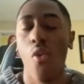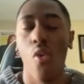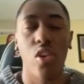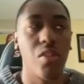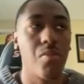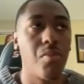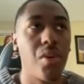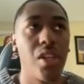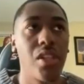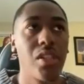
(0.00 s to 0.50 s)
But
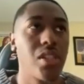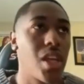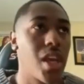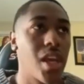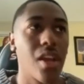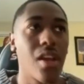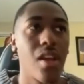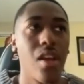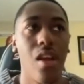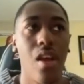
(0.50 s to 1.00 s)
it's like
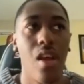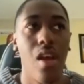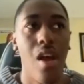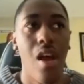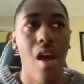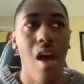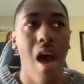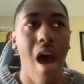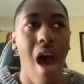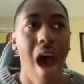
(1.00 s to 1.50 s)

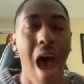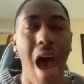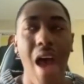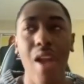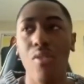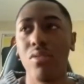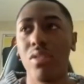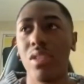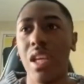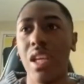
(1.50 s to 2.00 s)
I don't
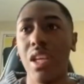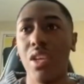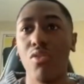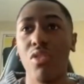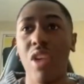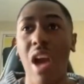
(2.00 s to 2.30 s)
think you kind of